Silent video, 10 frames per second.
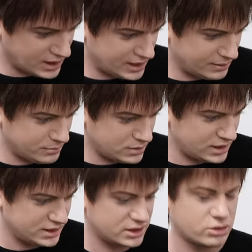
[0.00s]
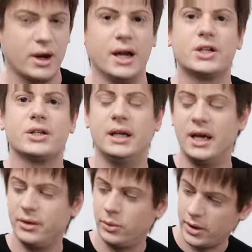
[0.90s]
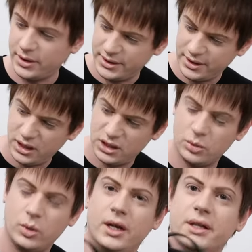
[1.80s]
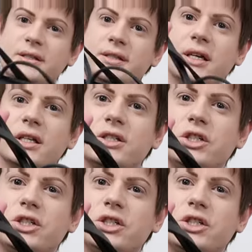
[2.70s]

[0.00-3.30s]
and it might scratch the leather, whereas this one, it sits